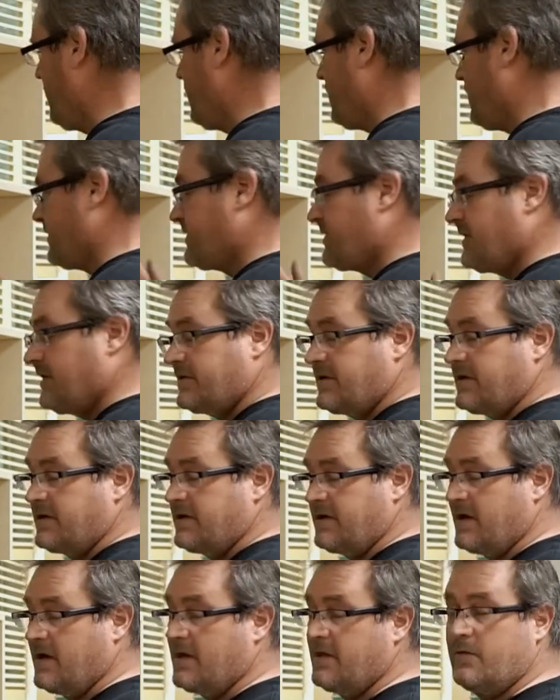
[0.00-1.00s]
or tilt it
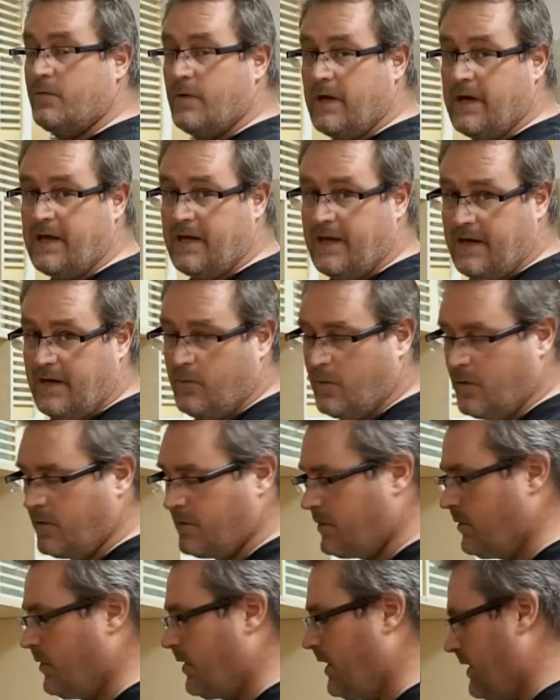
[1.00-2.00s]
the other way and it
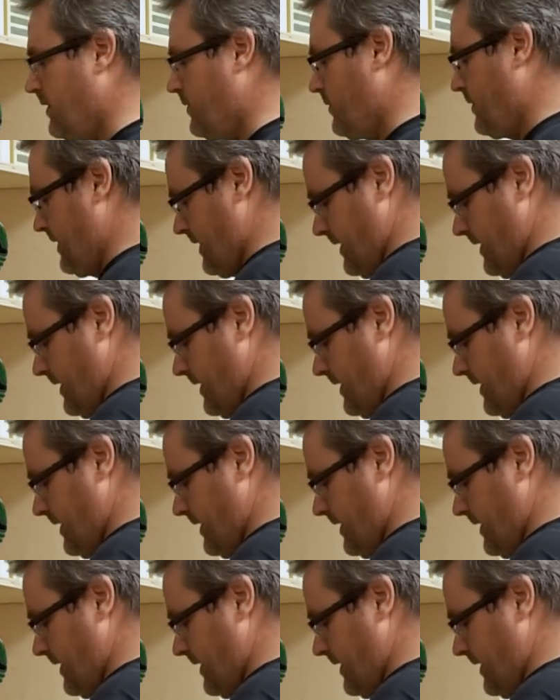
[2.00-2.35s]
won't go all the way